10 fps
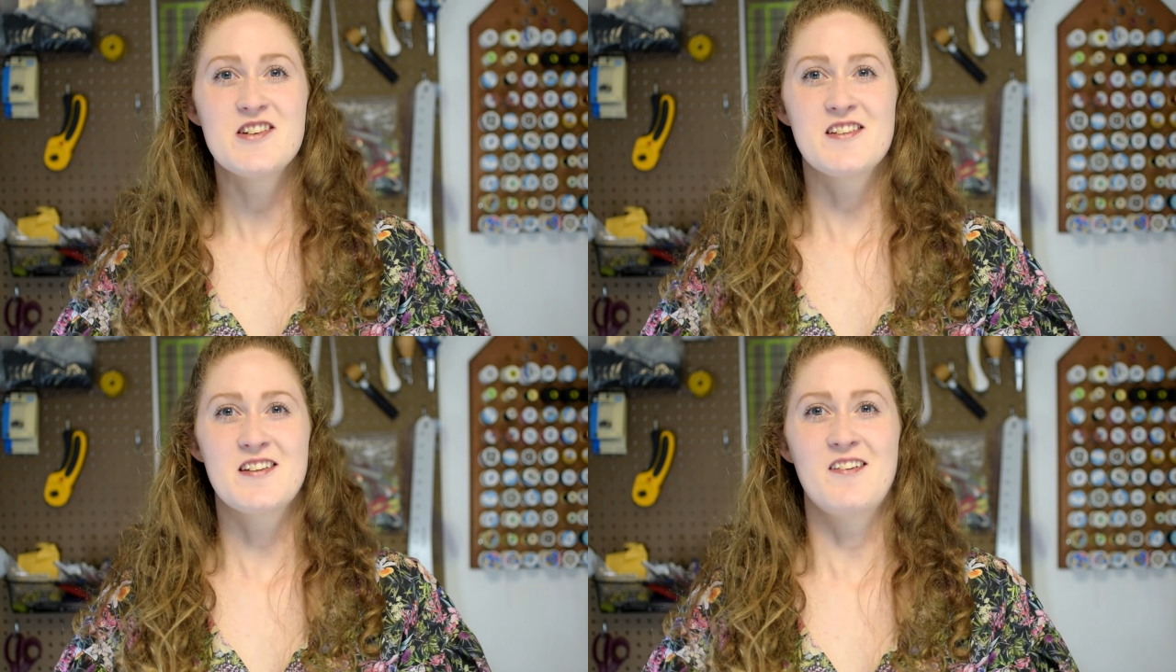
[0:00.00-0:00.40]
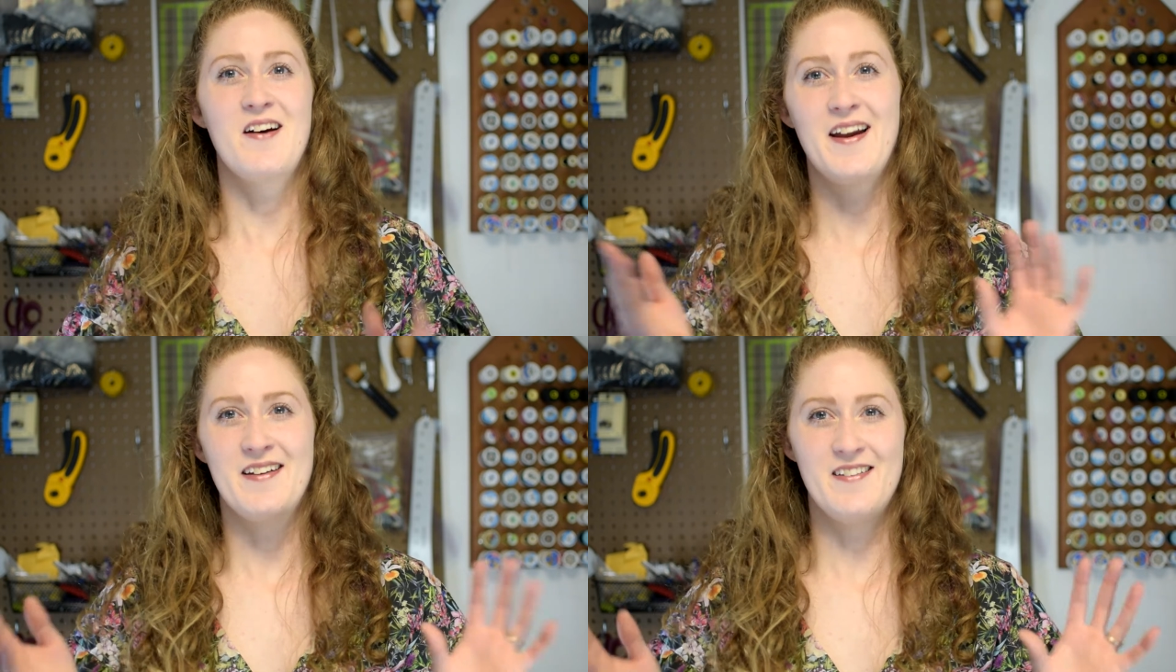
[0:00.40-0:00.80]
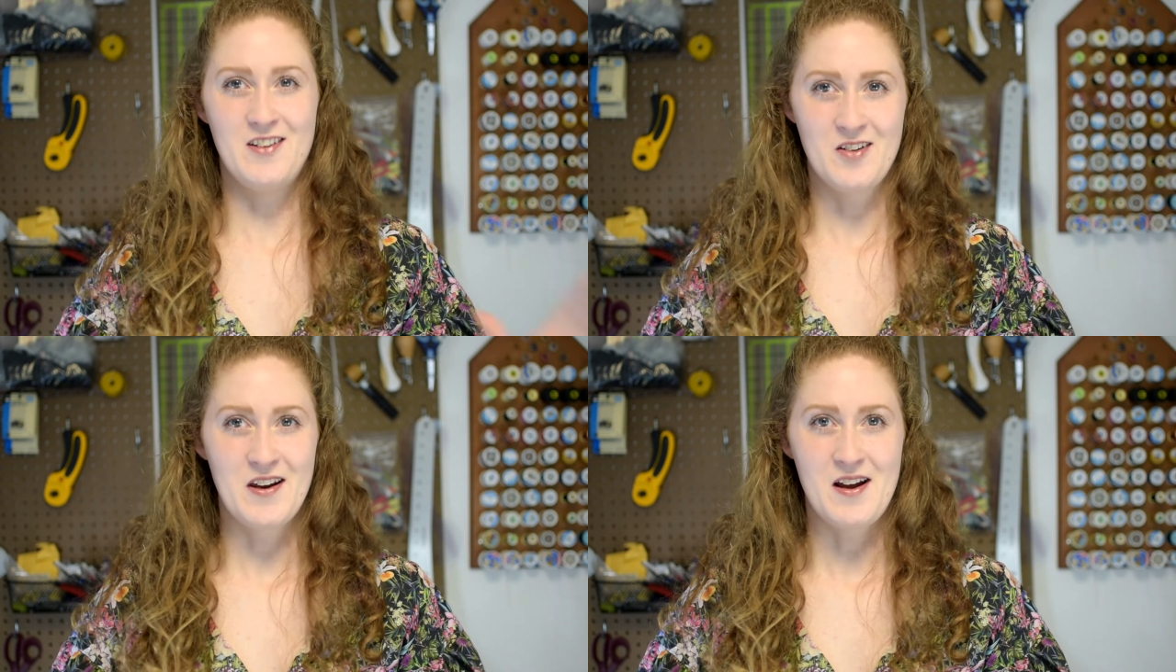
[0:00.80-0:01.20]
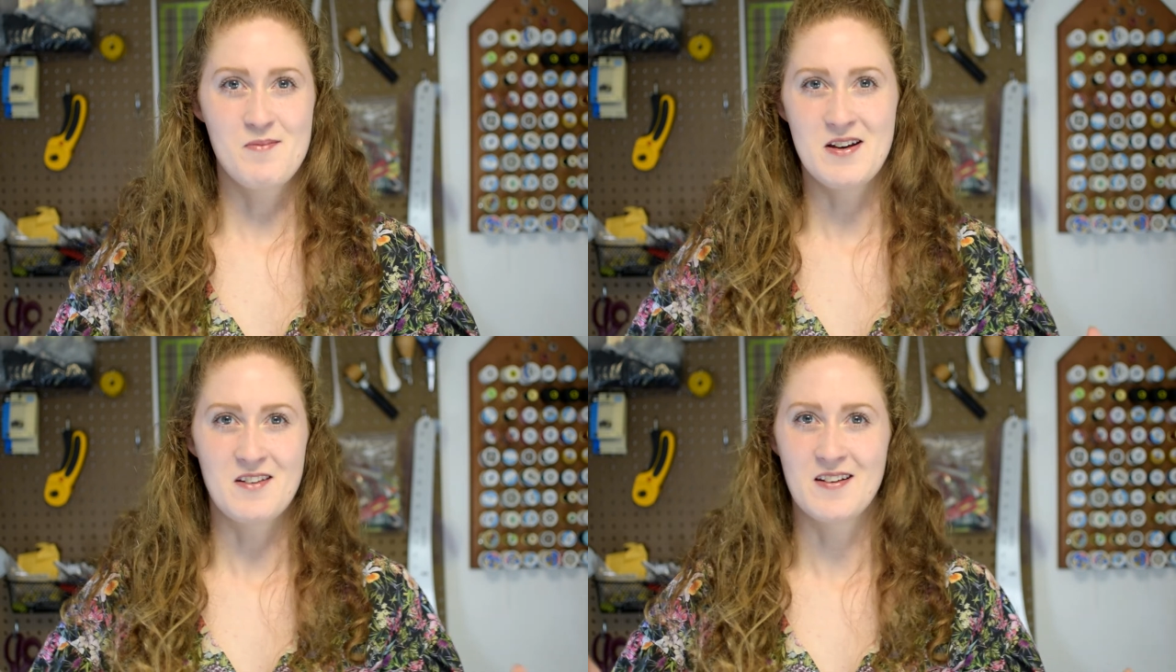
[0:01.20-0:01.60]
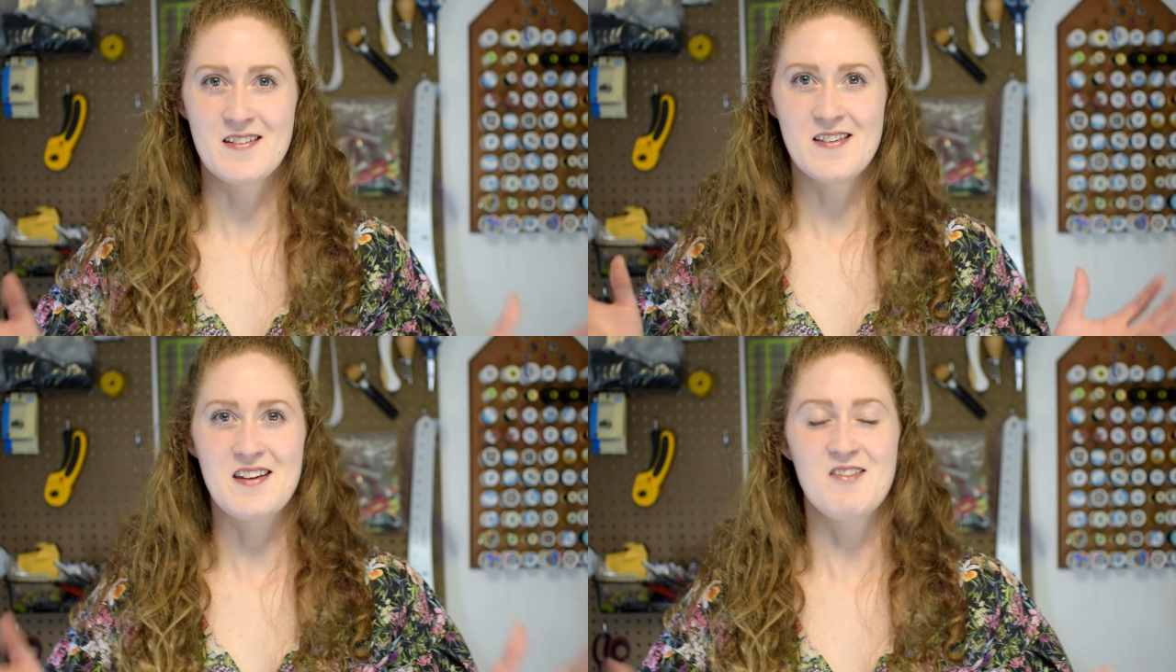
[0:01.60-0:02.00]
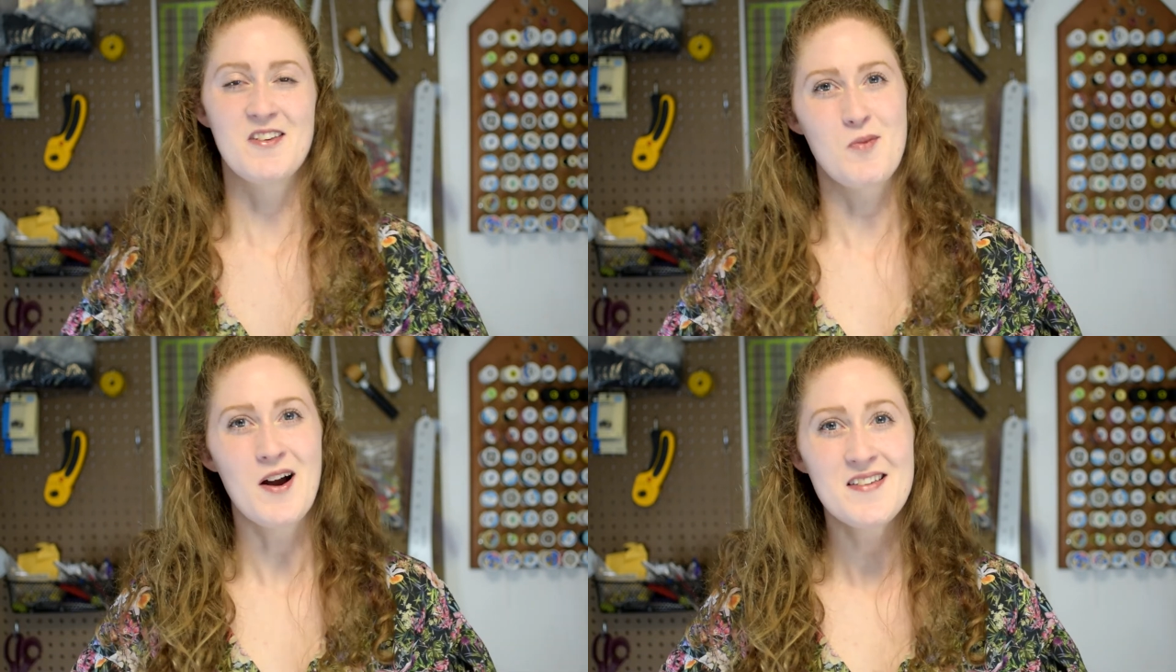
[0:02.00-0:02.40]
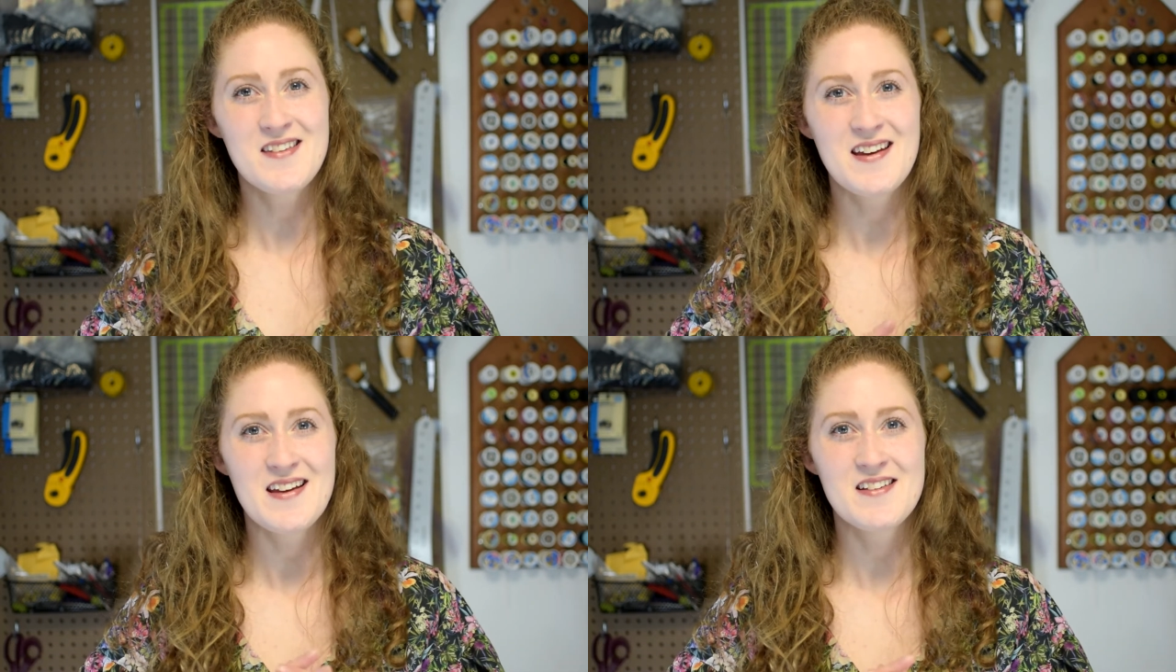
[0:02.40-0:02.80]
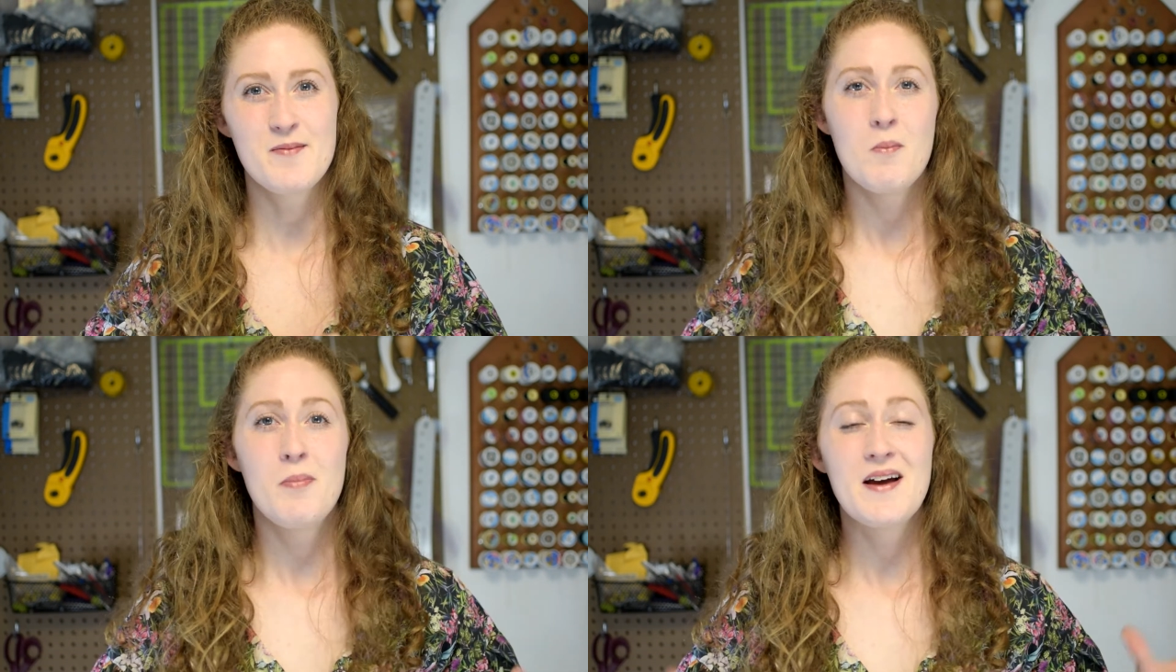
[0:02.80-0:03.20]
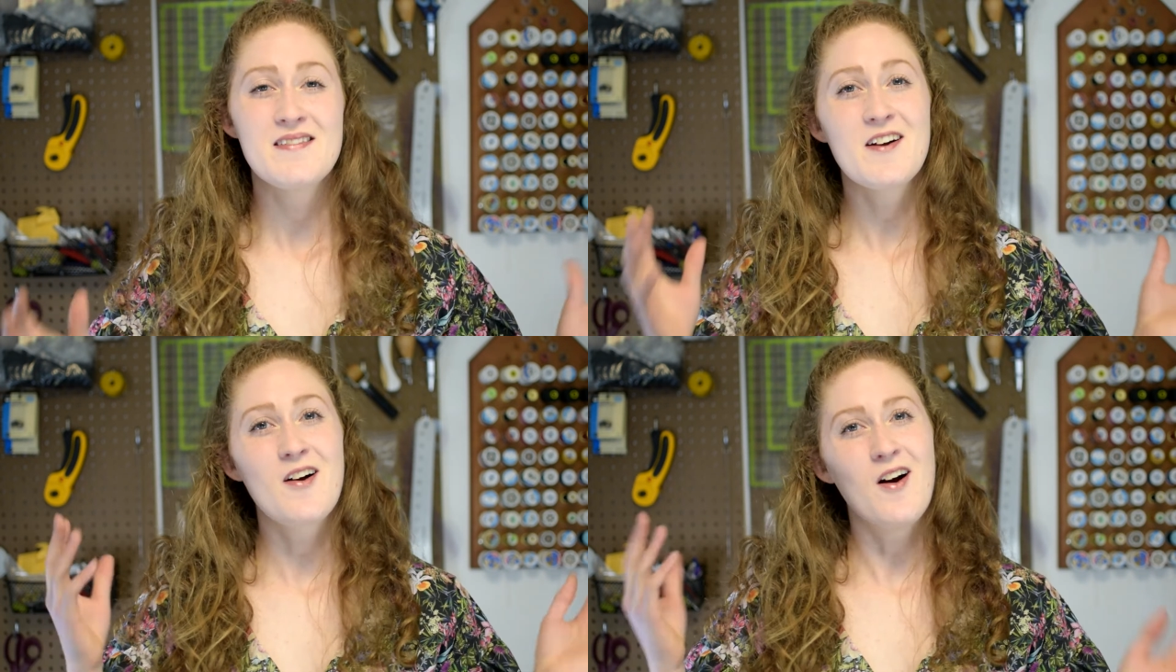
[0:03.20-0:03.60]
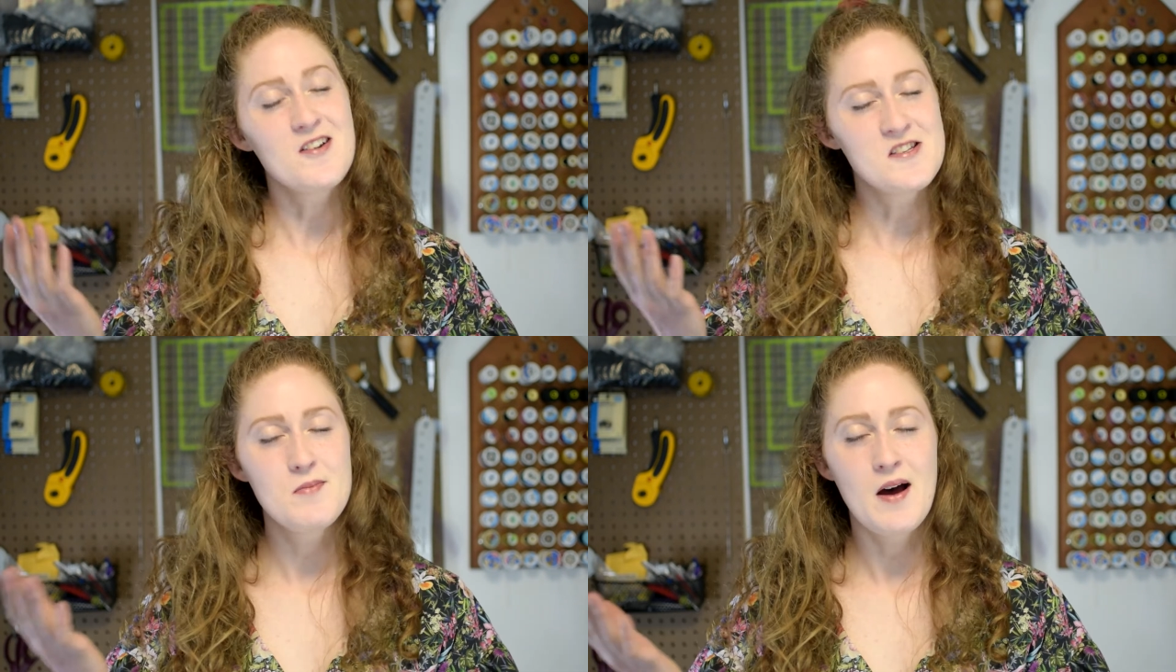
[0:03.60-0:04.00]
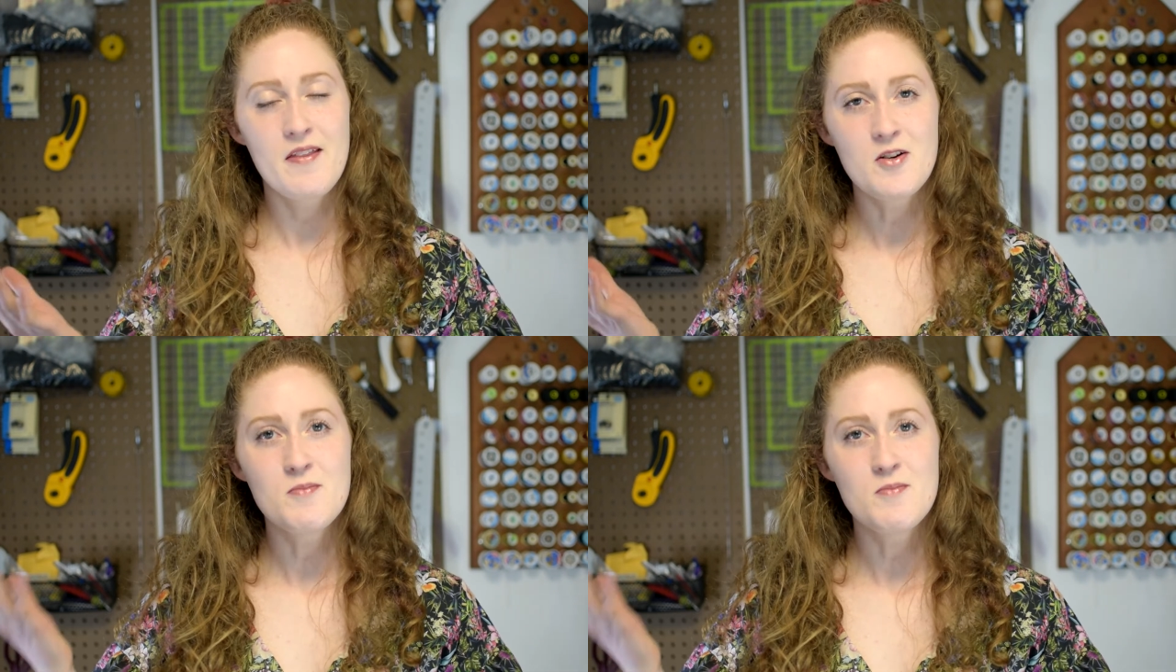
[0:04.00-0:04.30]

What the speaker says: just go ahead and look it up and you can see what the price is. But there are some other